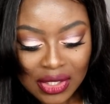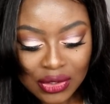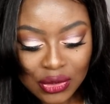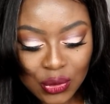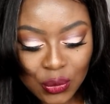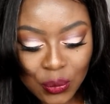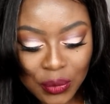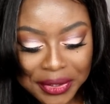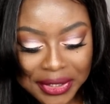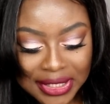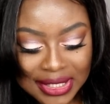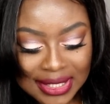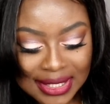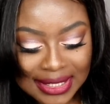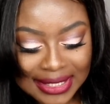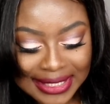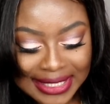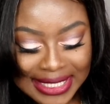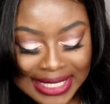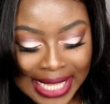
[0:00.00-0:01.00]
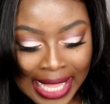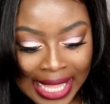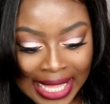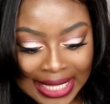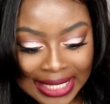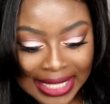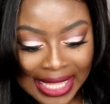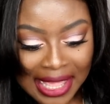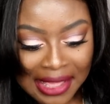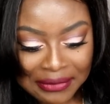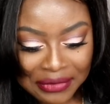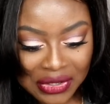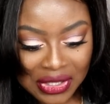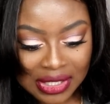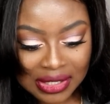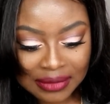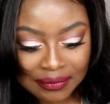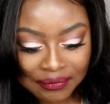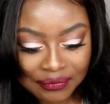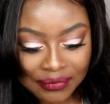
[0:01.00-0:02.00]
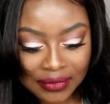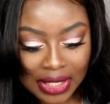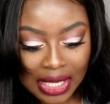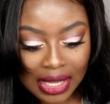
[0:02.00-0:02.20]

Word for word: You wanted to donate, Kevin.